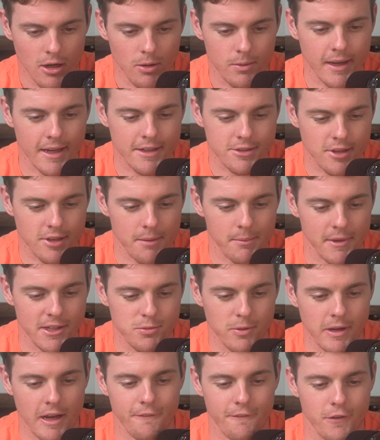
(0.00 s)
Okay, so that means
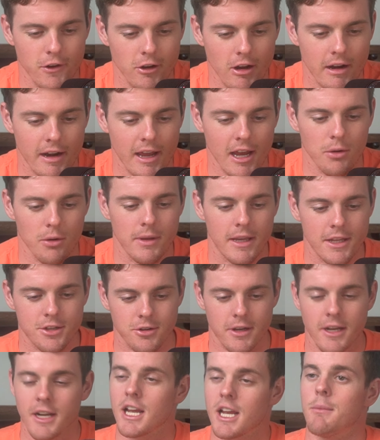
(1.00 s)
we got to figure out how do we get
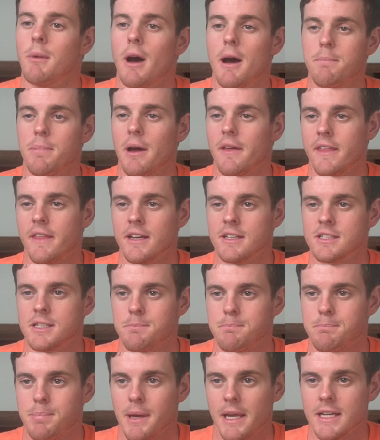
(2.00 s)
your income up. I think is the
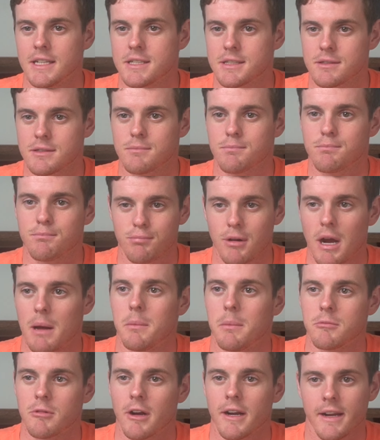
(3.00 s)
biggest
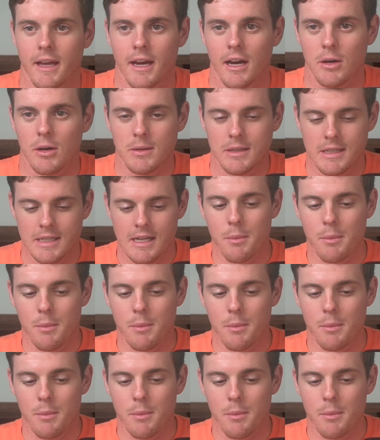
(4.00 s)
problem right now.